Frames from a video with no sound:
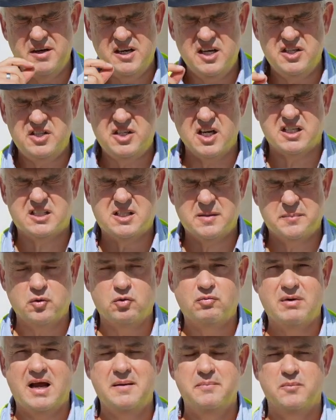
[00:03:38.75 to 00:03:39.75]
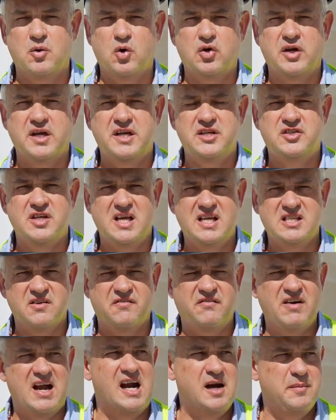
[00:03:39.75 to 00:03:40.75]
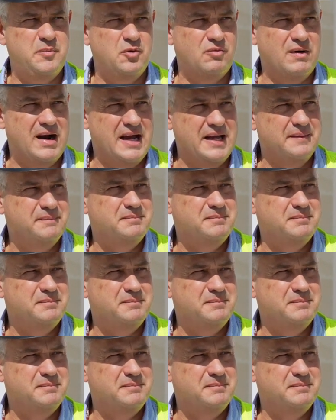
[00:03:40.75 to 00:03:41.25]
an adjustable rate mortgage, is a variable rate.